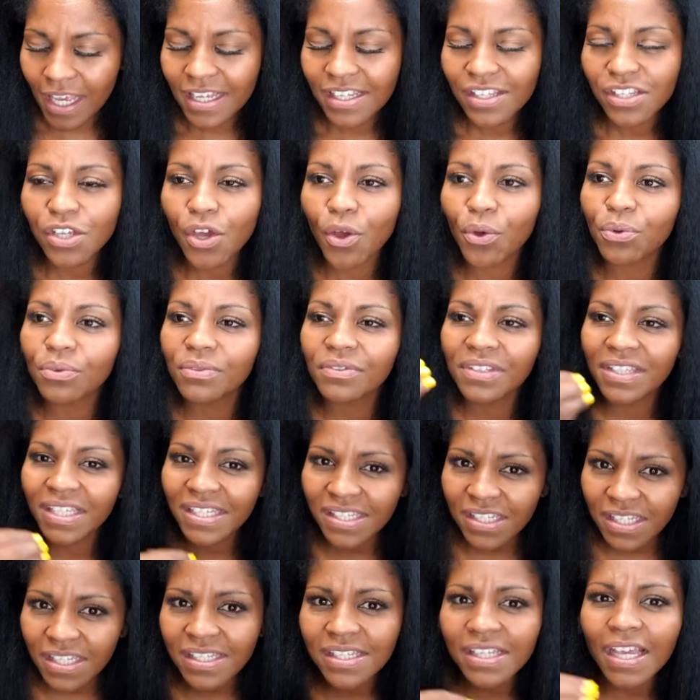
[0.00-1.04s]
So
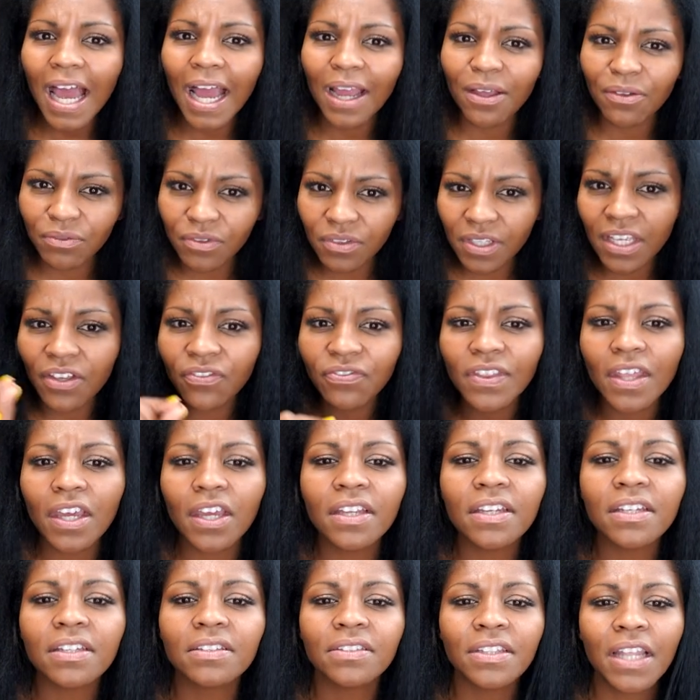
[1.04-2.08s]
this is, I, if
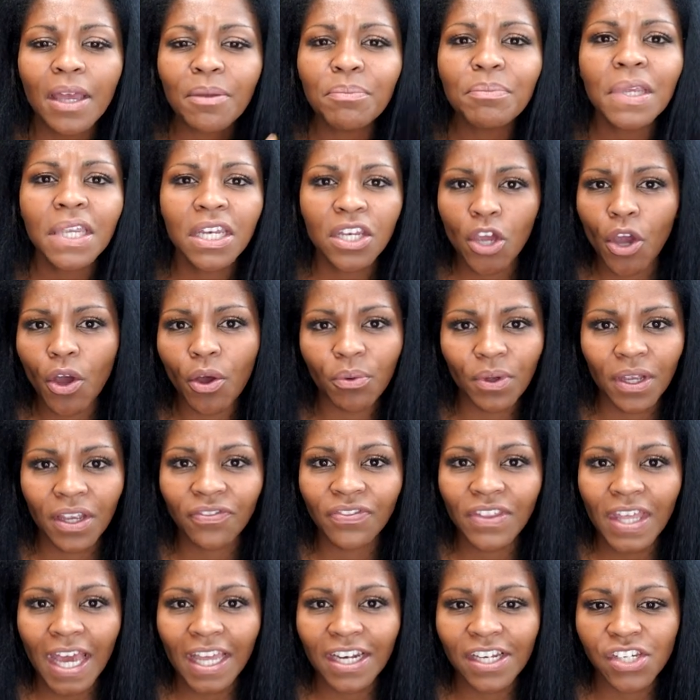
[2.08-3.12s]
let me know if
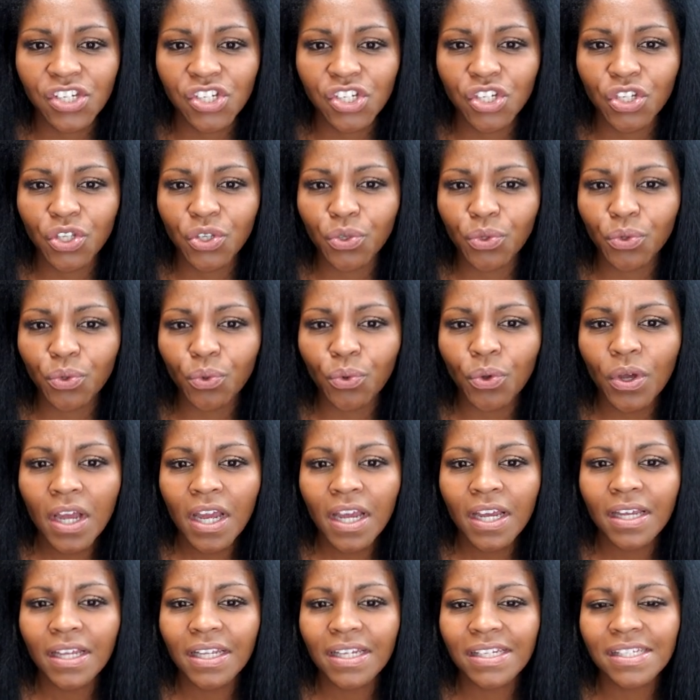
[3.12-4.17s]
that is you
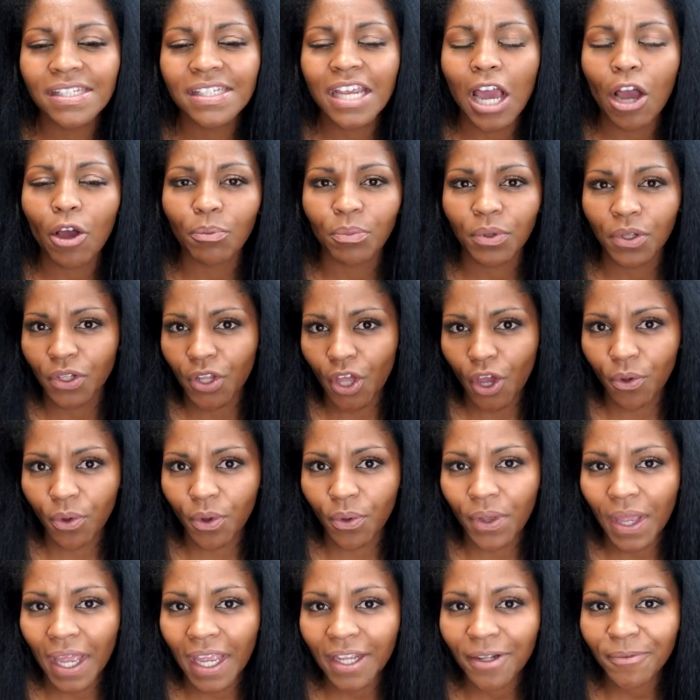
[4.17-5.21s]
down below,
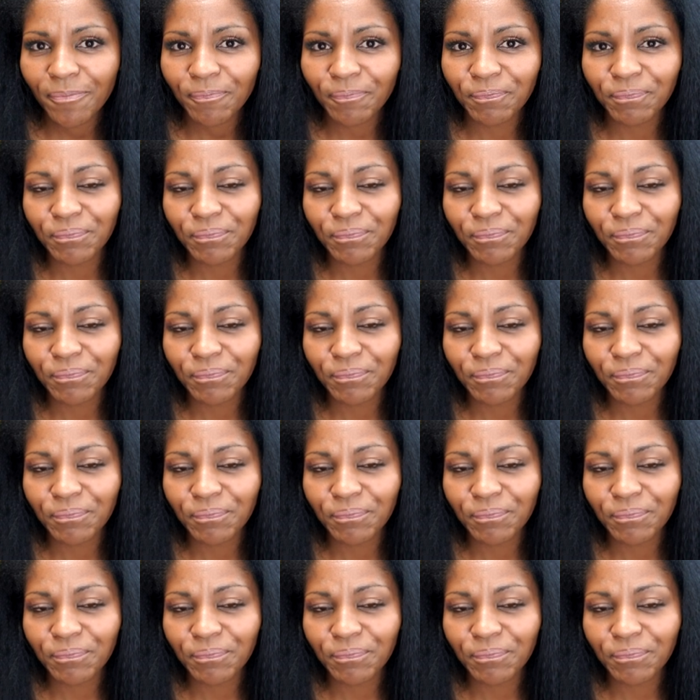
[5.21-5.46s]
okay?